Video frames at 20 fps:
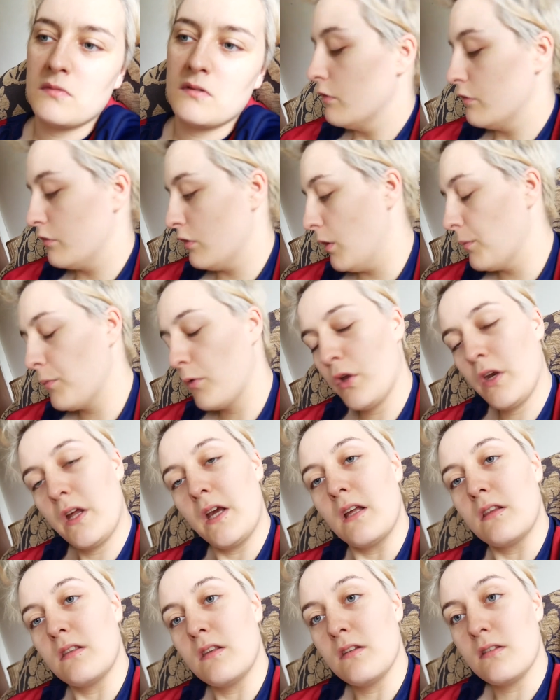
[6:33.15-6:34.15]
So I'm going to
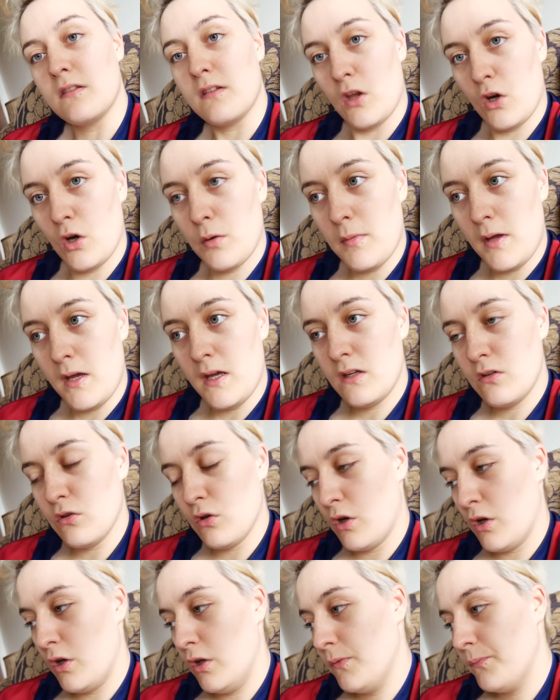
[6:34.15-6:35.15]
get this dinner made
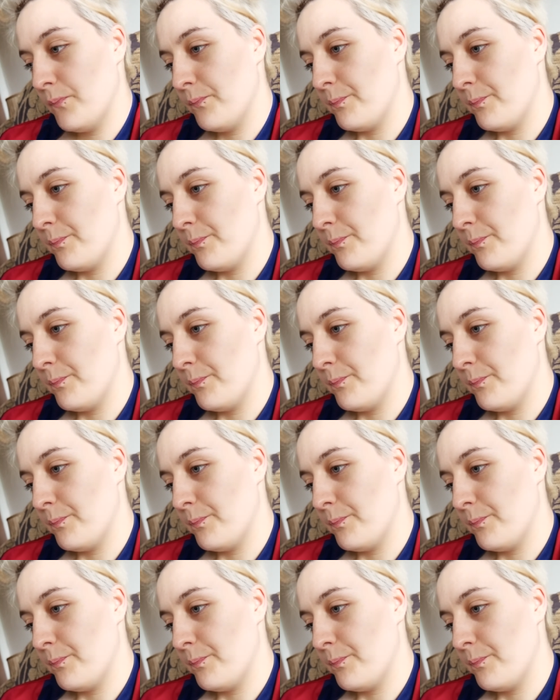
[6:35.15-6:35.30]
now,